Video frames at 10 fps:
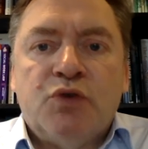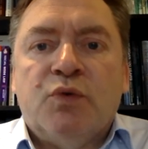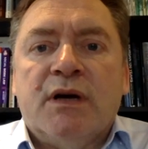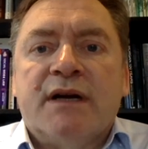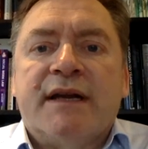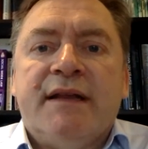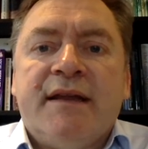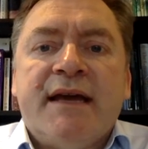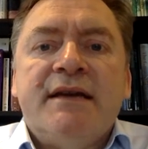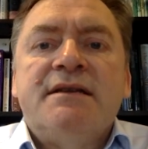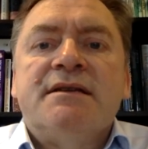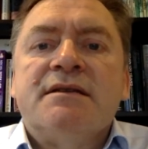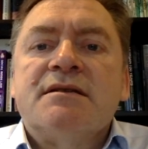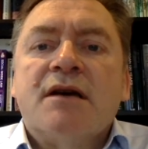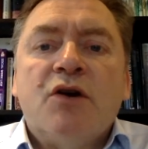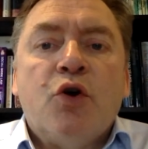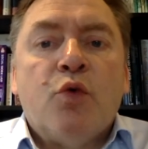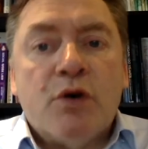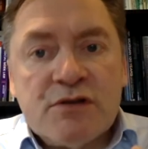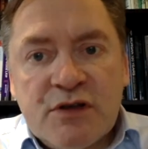work in the 80s,
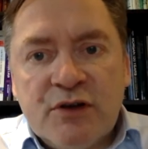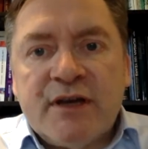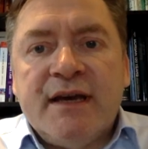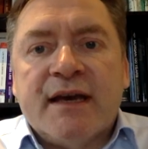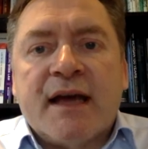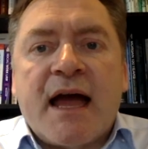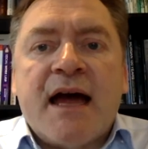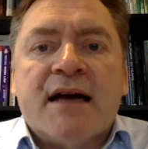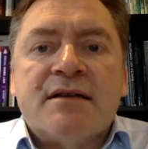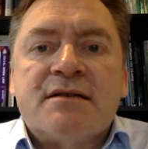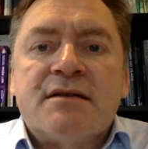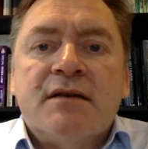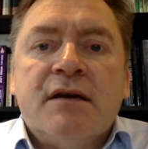was looking at